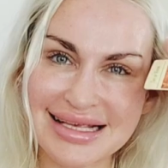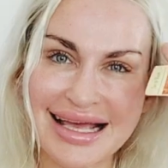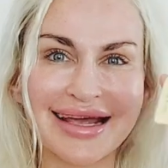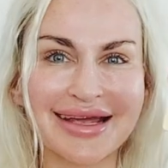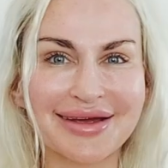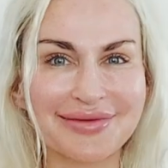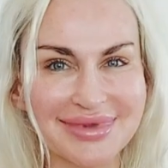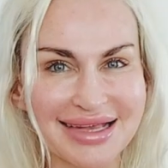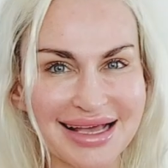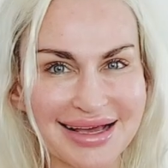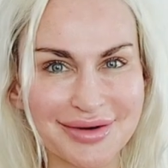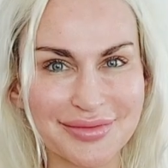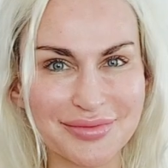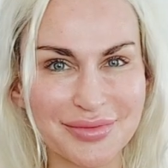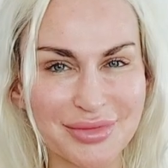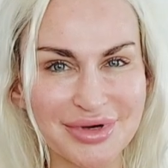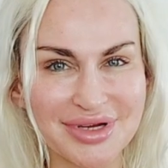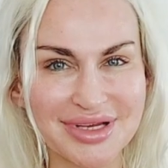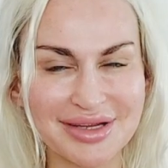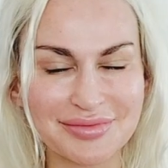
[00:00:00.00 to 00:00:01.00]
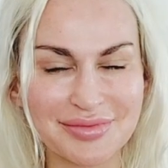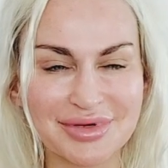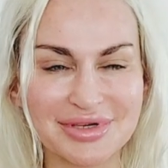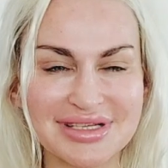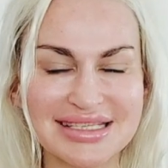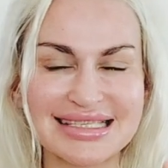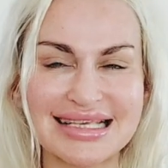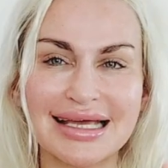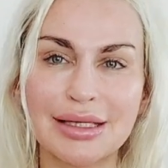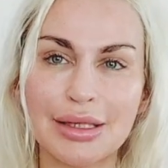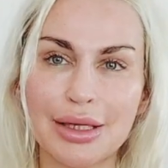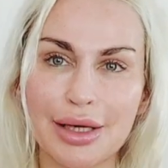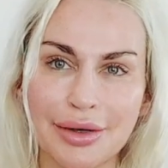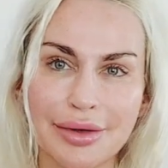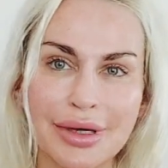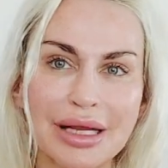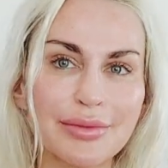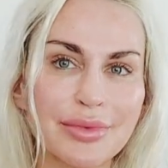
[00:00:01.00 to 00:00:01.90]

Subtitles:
I am not a morning person, all right,